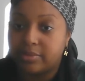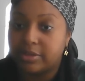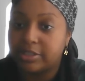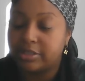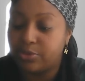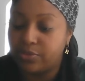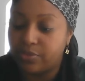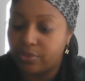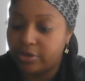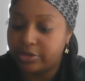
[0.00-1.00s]
Let's move
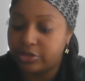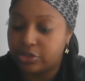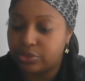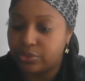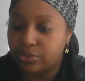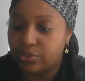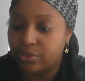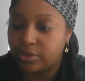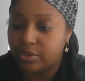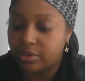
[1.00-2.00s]
on
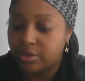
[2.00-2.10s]
to